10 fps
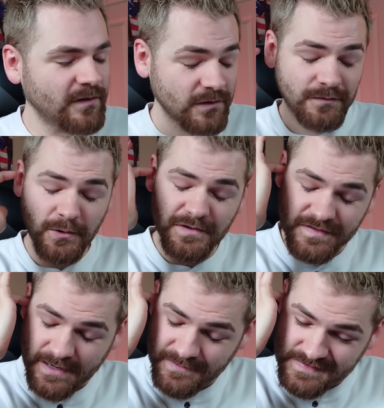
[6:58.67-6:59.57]
So, of
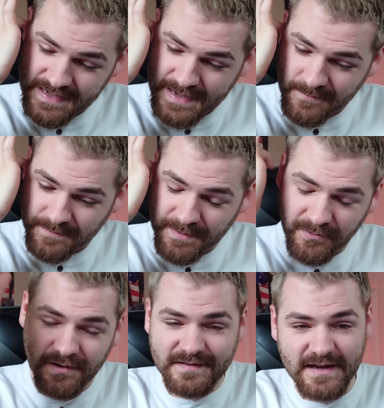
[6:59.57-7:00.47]
course, I was... when
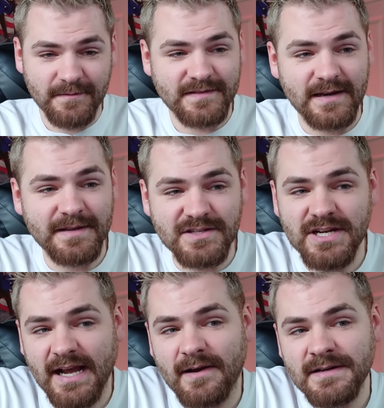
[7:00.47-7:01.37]
people were telling me to
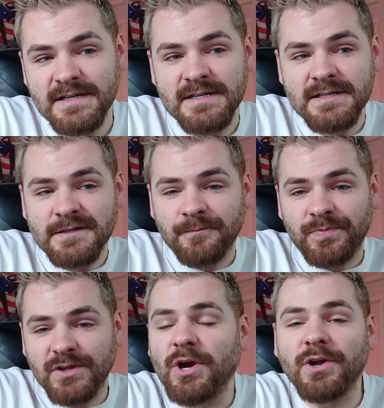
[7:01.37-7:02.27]
check out
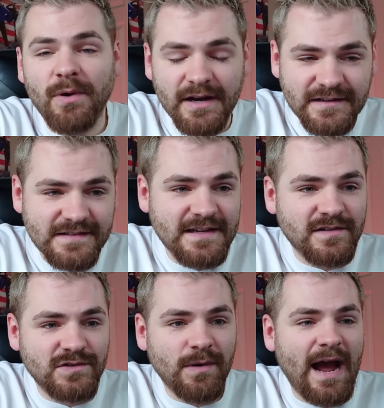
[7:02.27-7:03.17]

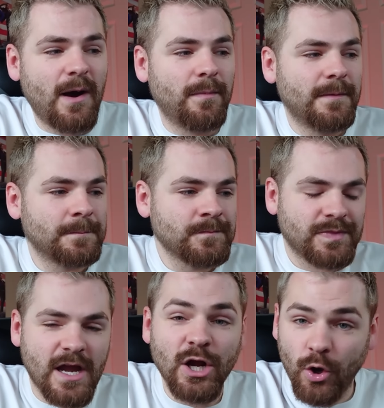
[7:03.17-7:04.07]
YoYoHoneySingh's new album,
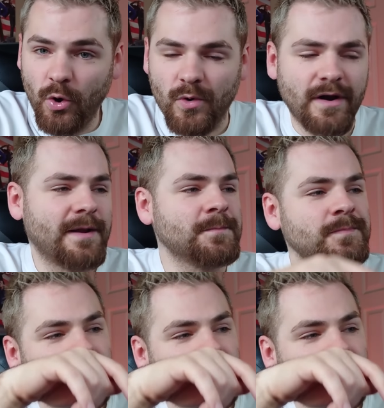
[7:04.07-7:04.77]
Glory,